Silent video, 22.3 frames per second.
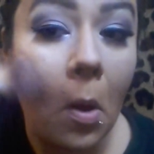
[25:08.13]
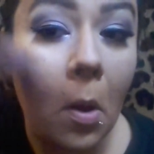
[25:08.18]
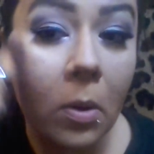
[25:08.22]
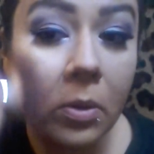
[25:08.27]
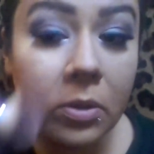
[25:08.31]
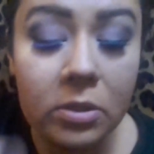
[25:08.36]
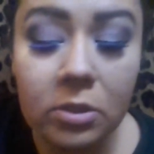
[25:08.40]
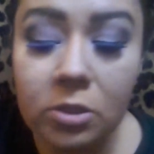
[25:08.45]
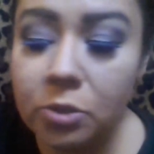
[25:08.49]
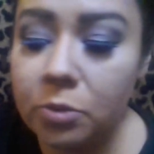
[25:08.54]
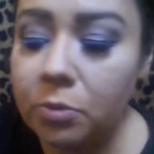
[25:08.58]

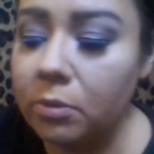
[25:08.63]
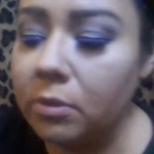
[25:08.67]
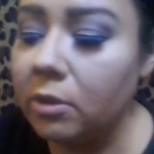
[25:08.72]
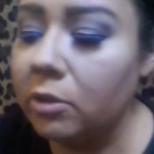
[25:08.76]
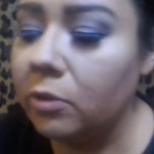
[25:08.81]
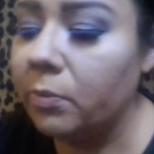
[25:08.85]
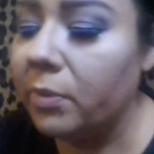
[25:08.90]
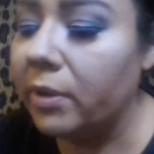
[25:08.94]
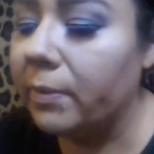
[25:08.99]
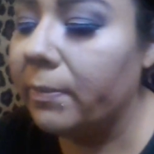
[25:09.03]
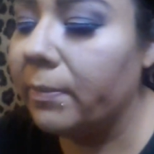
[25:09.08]
Just do a
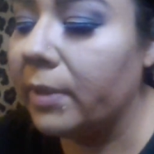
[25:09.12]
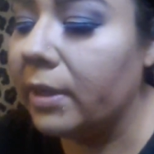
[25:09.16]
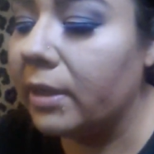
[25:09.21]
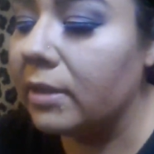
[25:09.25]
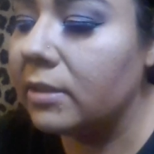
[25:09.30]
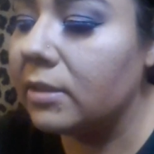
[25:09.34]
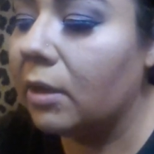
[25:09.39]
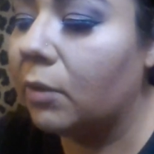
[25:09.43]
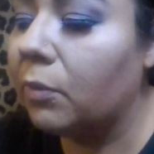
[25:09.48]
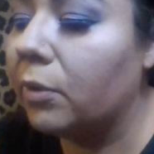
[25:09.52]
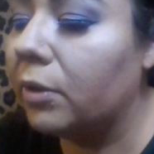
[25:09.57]
little bit
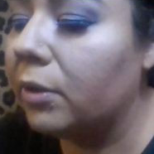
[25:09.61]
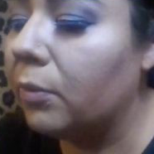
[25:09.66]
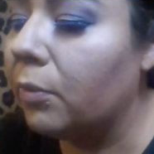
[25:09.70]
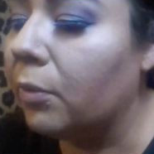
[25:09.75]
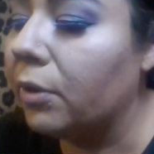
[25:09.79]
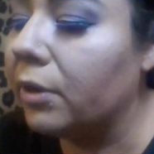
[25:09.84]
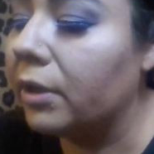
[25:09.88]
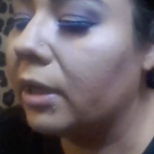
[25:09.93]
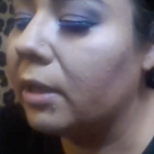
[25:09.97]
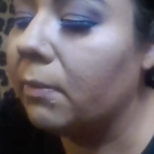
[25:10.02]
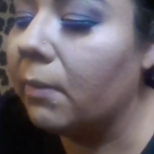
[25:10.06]
because I want to
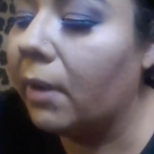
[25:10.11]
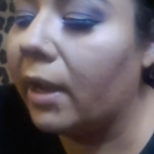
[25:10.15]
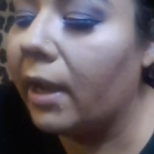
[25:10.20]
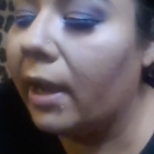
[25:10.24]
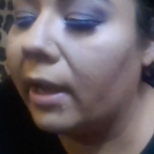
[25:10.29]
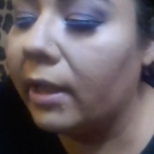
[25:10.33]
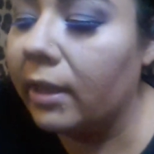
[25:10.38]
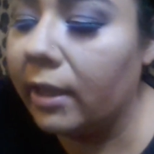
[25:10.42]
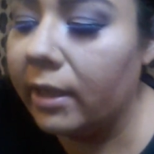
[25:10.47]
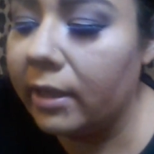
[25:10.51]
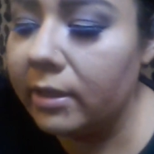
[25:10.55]
work in my
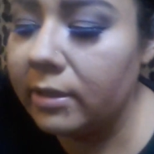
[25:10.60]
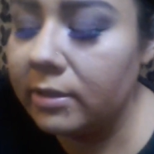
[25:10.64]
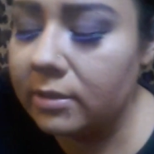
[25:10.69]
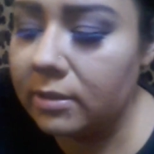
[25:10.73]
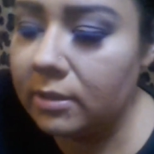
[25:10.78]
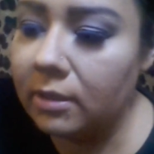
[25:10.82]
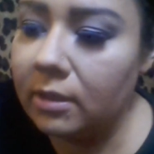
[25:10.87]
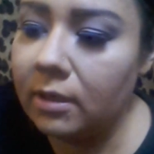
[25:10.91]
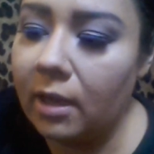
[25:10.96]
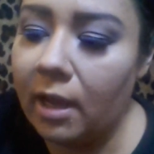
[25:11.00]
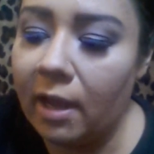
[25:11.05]
highlight.
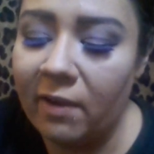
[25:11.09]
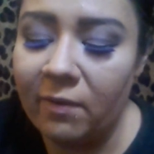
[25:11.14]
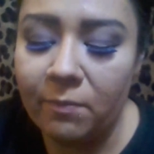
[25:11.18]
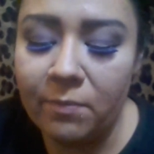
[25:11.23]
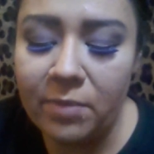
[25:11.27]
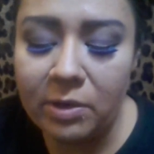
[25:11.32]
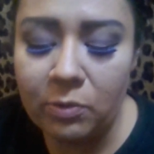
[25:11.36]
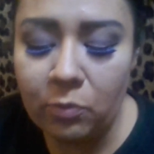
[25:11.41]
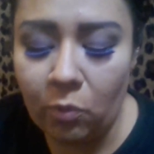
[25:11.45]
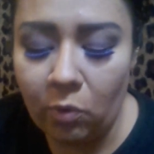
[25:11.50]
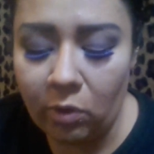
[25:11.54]
I've
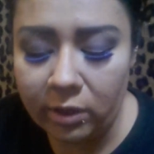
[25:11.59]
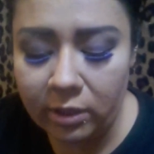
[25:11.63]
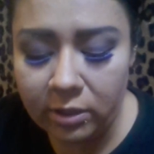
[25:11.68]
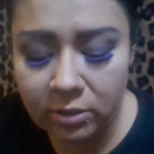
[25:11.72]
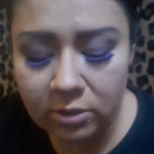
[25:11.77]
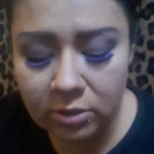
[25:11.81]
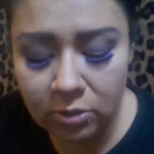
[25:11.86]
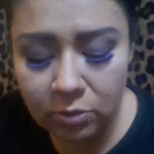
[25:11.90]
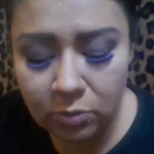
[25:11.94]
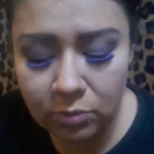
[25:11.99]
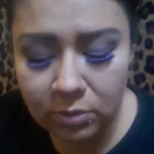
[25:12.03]
been wanting
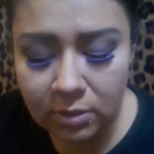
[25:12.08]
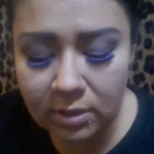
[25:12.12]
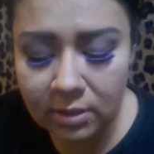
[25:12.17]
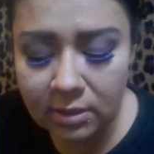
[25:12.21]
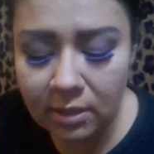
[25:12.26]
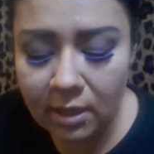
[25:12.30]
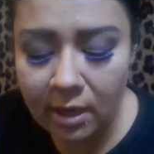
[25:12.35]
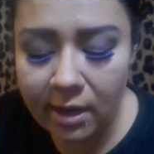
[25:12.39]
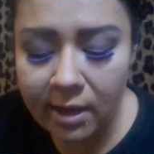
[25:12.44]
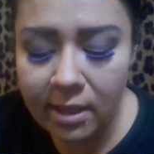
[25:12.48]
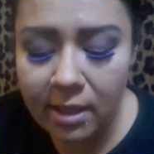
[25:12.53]
to use this
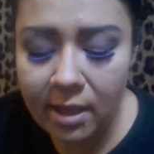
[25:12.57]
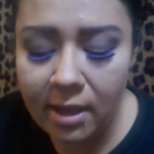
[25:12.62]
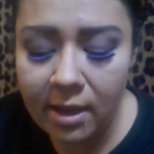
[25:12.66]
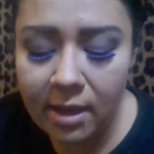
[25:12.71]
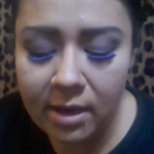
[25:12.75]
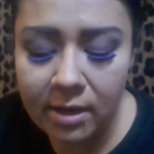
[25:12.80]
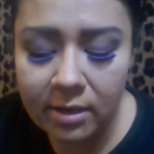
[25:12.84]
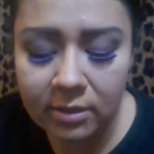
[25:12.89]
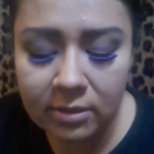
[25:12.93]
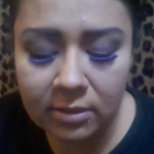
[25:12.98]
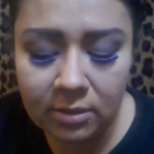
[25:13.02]

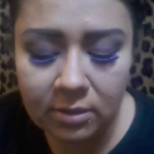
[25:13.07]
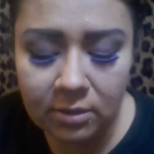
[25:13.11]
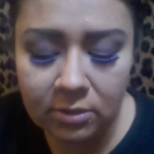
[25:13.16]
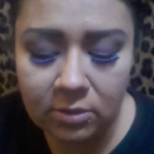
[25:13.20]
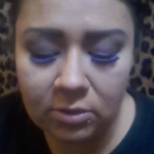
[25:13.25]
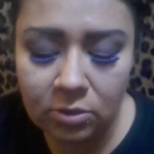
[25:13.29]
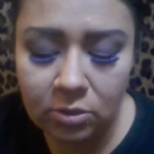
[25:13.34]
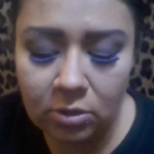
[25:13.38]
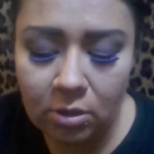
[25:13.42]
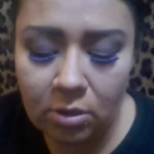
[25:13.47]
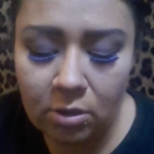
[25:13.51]
highlight,
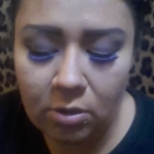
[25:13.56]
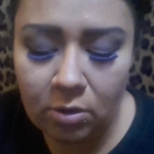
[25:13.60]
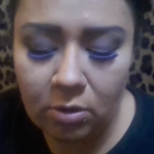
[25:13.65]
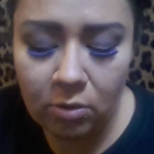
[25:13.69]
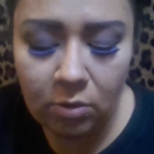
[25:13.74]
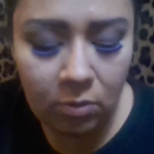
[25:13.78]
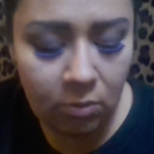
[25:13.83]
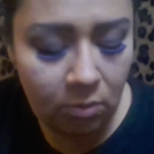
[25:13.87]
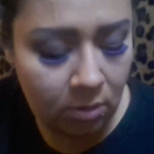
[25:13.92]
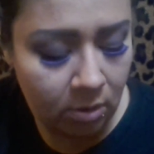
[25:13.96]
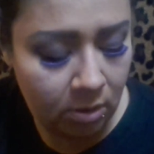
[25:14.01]

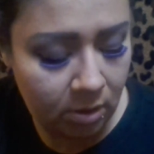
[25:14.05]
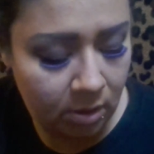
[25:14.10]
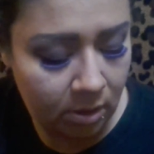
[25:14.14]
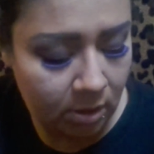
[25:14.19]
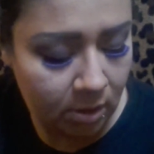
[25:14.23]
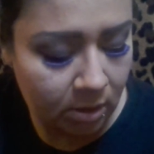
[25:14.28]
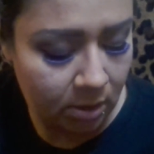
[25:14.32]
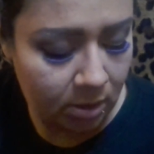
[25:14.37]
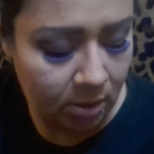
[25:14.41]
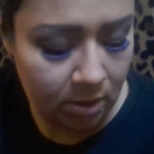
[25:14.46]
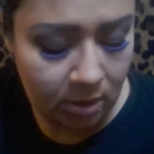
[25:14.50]
so
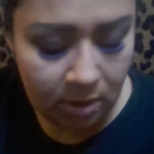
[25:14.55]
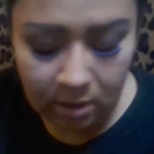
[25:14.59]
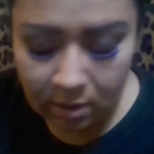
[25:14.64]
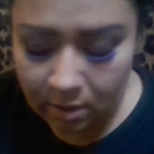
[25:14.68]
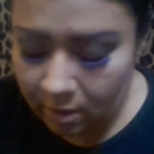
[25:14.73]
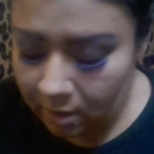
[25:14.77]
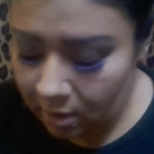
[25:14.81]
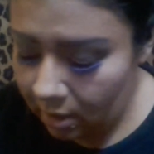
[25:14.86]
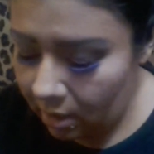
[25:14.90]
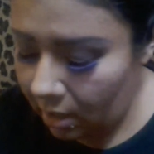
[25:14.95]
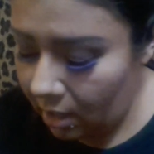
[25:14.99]

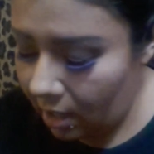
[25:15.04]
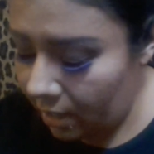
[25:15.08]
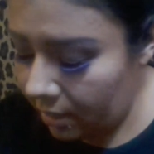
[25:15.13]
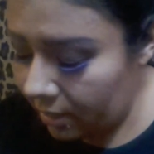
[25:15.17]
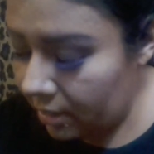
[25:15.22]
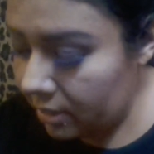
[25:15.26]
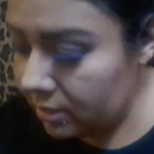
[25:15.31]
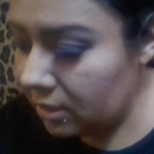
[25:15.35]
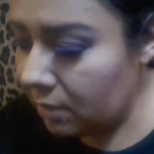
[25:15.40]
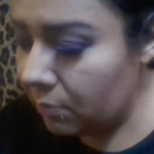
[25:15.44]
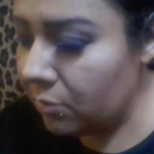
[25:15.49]
I
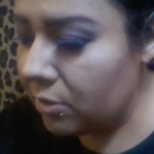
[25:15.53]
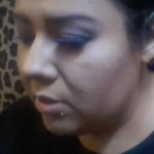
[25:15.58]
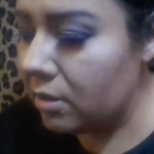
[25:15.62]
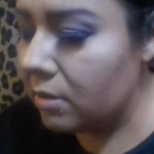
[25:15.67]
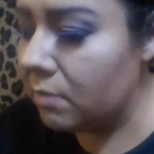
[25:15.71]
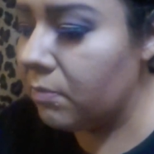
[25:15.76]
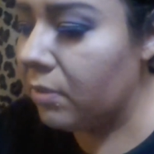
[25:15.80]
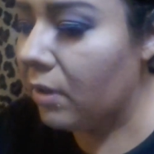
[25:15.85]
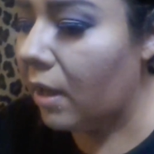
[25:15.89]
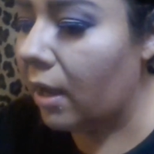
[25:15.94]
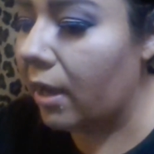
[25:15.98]
guess I'm gonna
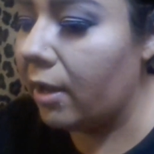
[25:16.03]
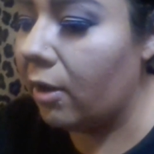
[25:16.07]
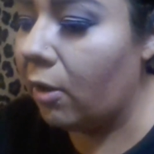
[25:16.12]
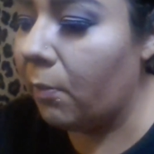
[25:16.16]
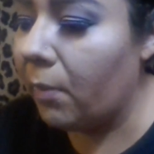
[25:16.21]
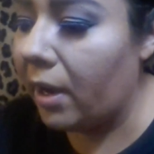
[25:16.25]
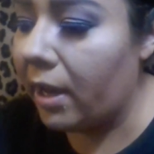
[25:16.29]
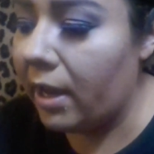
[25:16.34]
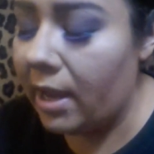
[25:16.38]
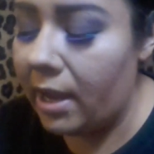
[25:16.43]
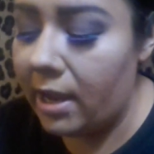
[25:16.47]
apply it on
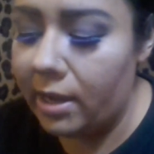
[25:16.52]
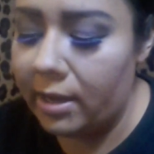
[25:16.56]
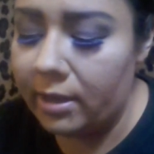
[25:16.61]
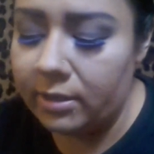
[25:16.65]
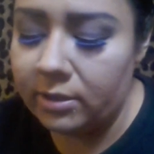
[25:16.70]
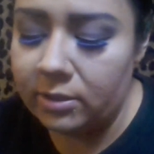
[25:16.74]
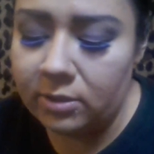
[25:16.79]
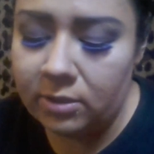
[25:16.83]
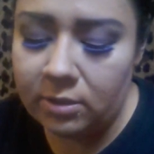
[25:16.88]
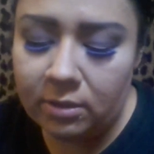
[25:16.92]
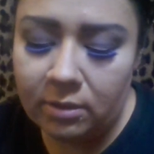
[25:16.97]
my
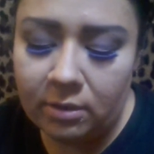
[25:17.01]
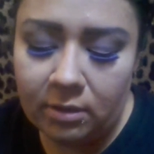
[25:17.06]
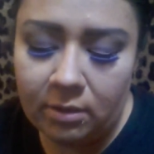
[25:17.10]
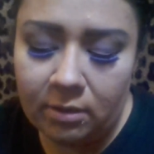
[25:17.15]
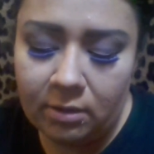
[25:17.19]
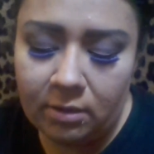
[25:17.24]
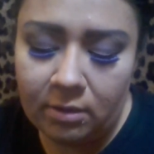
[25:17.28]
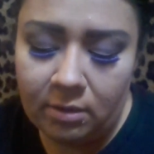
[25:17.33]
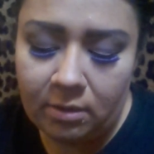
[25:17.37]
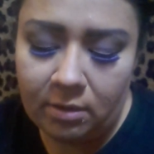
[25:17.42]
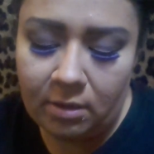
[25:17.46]
hand
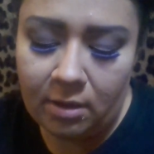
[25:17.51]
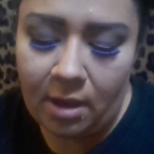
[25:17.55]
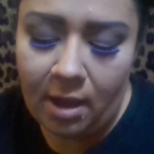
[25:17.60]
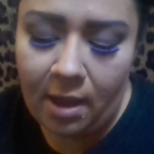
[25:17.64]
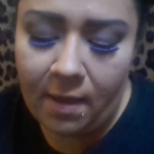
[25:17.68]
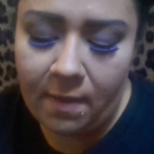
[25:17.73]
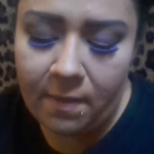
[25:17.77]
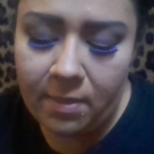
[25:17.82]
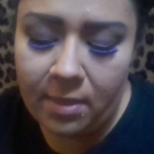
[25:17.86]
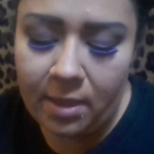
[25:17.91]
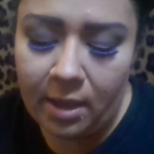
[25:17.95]

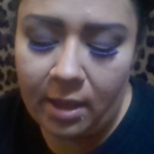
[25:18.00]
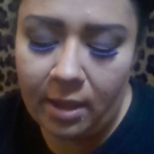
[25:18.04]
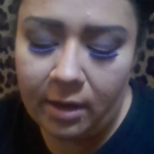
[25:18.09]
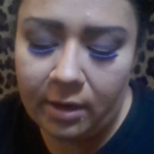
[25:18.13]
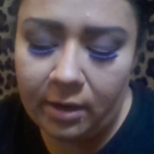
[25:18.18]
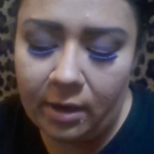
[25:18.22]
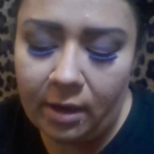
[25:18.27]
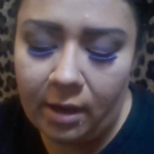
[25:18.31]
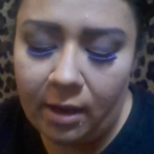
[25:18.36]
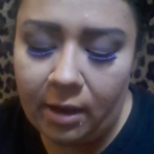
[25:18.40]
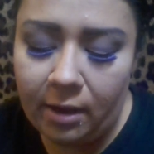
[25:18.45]
and then